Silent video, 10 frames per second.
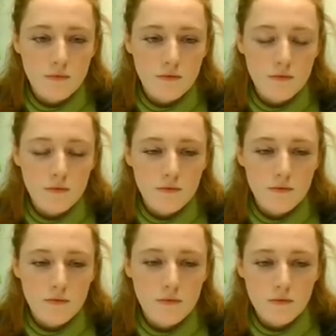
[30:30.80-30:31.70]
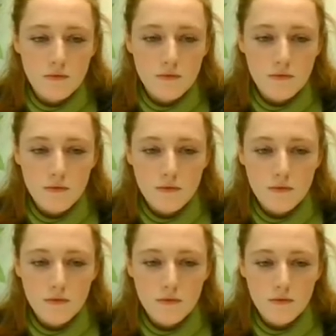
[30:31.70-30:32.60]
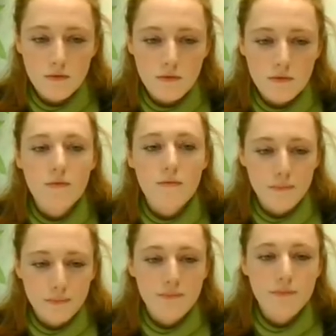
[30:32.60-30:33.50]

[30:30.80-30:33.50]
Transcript: (not speaking)